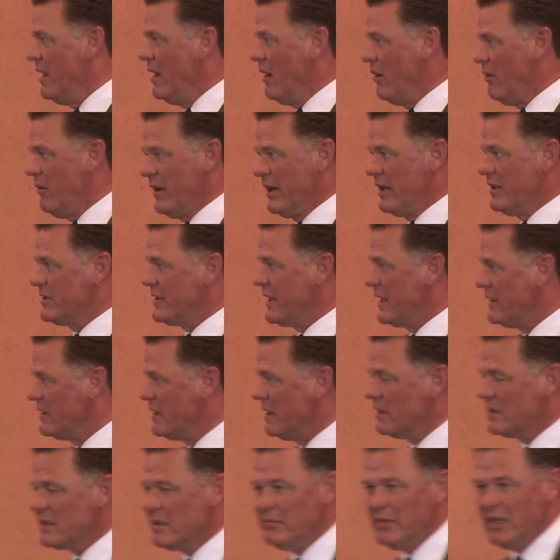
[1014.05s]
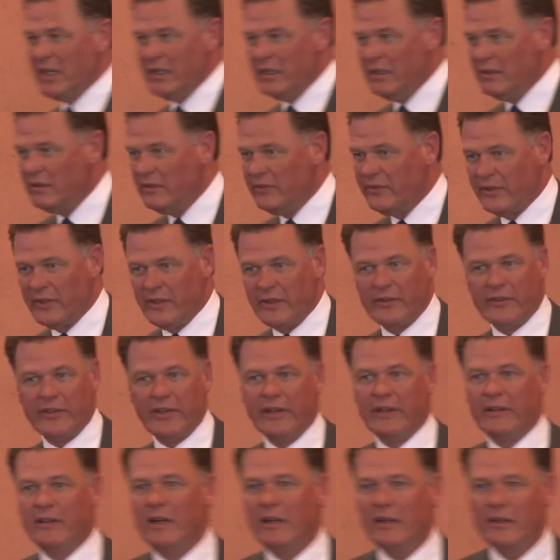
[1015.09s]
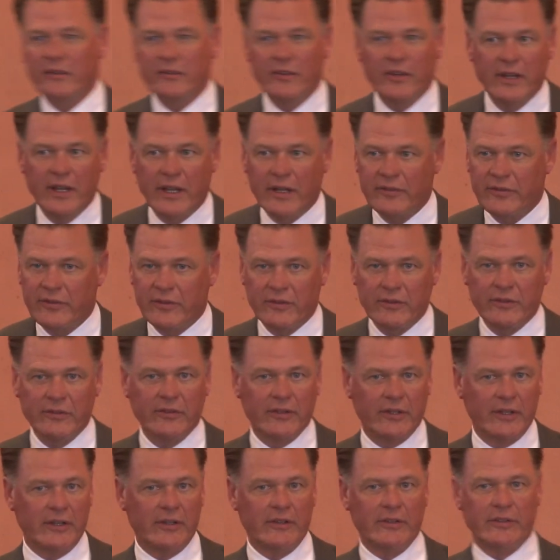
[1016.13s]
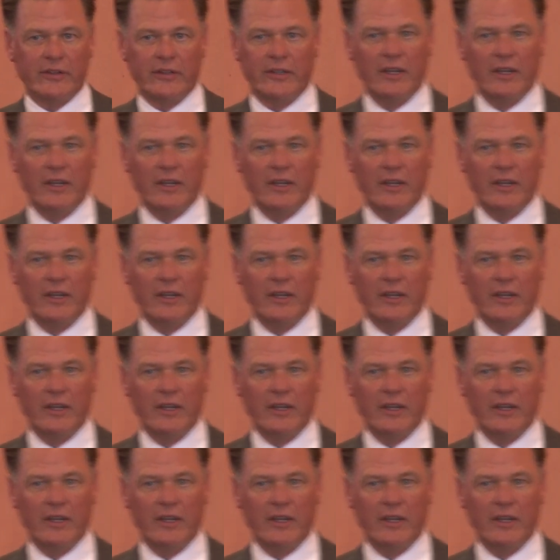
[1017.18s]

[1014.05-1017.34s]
oh, here's how you talk to millennials, and here's how you talk to Gen Xers, and here's,